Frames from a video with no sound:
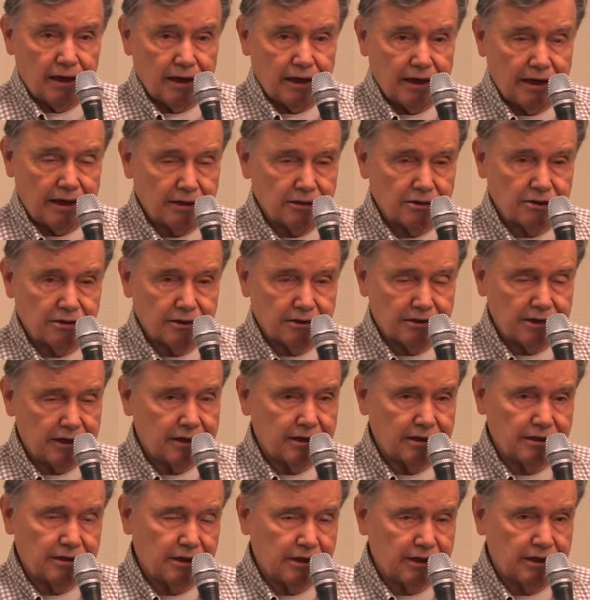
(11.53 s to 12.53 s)
has
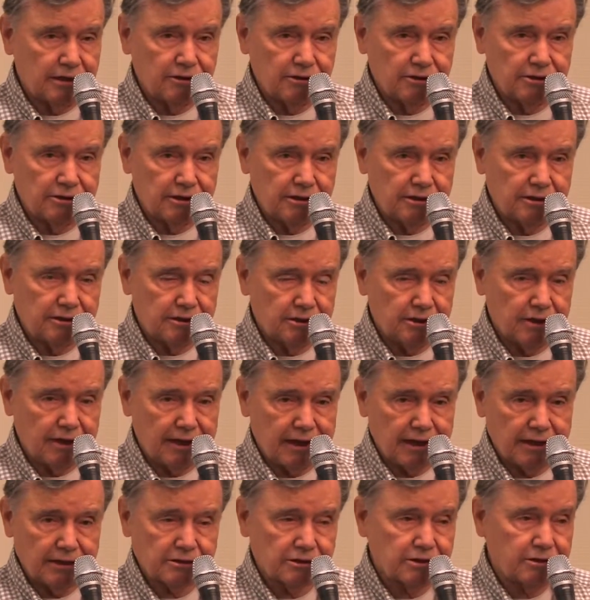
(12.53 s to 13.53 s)
taken the energy to
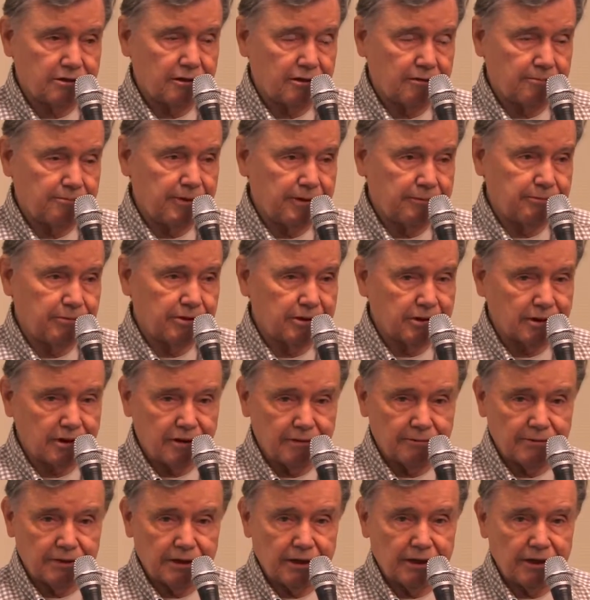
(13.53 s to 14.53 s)
ask people to
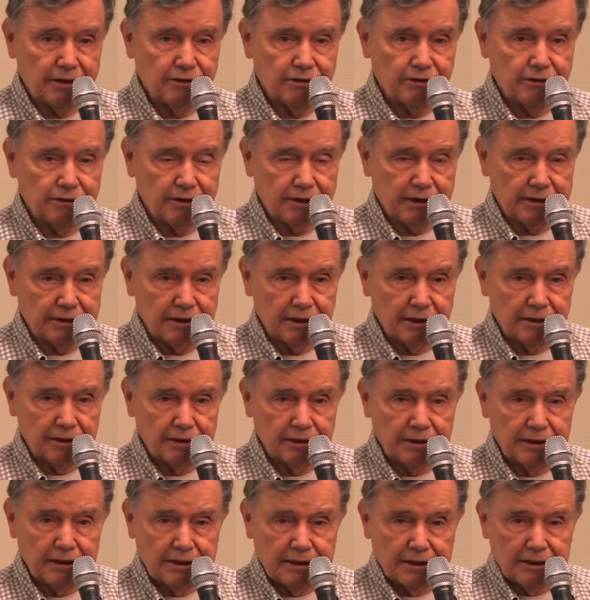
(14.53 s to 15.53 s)
come together, and
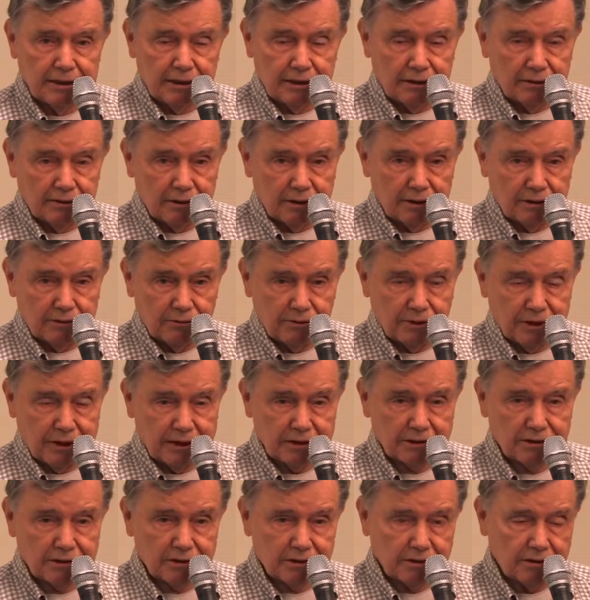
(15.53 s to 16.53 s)
then we'll
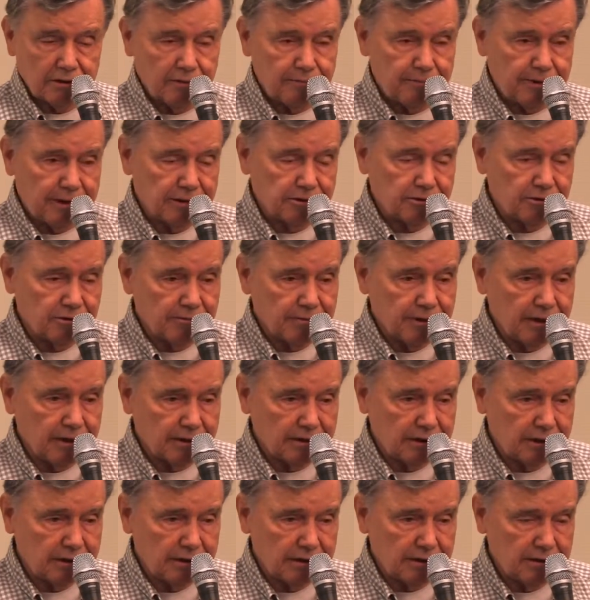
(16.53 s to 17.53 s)
ask Pastor
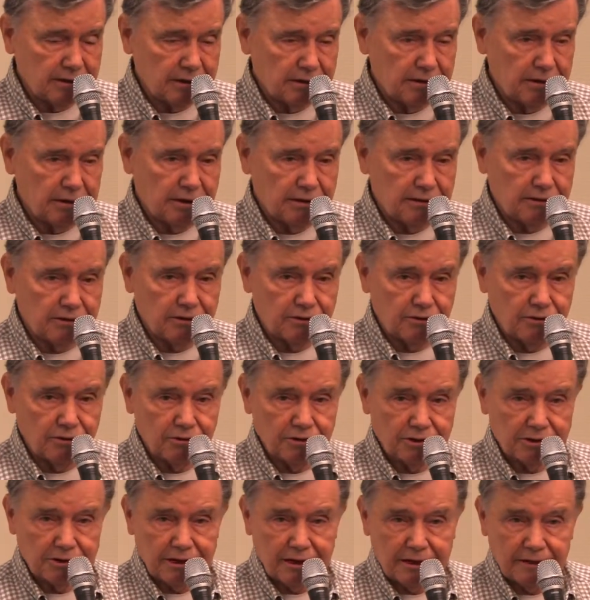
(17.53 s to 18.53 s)
Marroquin to do
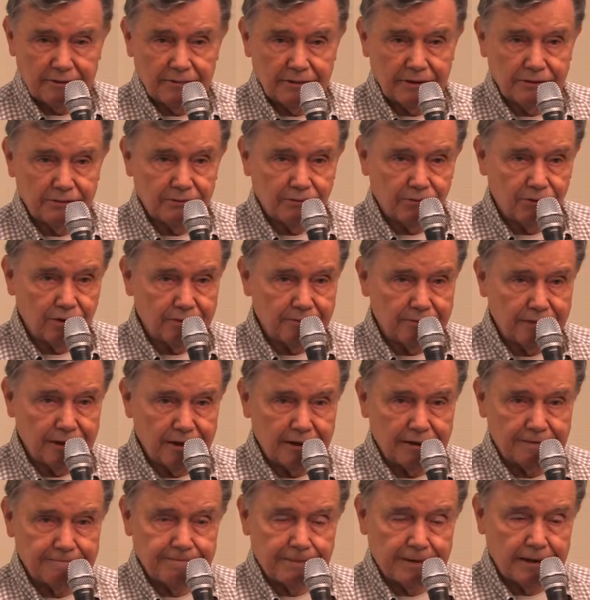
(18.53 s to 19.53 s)
the same in 1
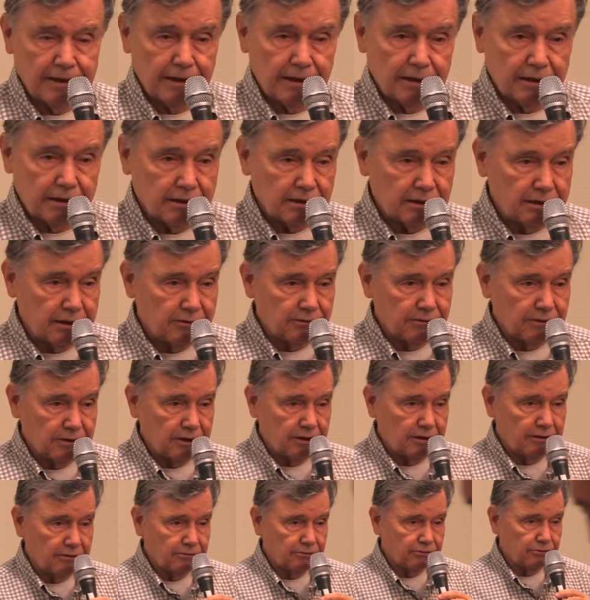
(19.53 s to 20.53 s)
minute. Then
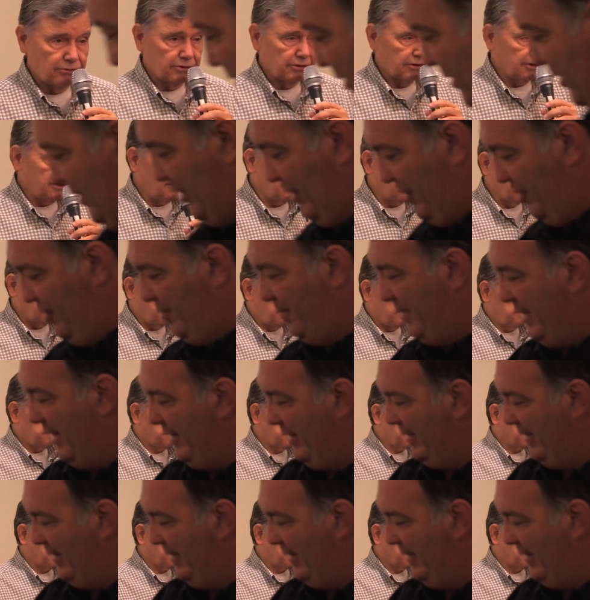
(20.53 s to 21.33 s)
we'll have